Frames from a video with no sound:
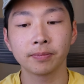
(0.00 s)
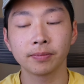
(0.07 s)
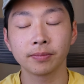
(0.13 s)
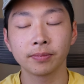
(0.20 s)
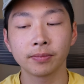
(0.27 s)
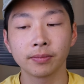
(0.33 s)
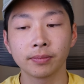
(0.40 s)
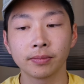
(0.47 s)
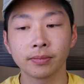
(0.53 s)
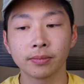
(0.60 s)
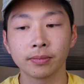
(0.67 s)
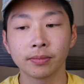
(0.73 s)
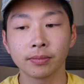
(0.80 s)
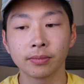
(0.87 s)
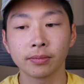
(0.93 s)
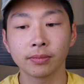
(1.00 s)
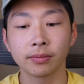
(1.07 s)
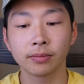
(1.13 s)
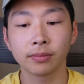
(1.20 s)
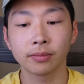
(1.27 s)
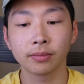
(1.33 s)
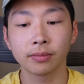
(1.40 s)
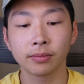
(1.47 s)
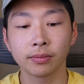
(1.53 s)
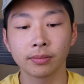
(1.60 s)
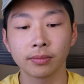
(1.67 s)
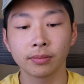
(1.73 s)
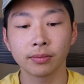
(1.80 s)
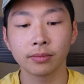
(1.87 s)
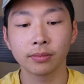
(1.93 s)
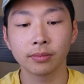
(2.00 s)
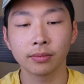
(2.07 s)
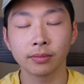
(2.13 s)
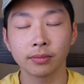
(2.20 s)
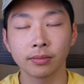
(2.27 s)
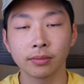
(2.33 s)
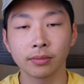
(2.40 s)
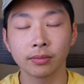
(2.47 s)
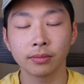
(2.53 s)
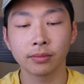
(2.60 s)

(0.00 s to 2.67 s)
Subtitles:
[no speech]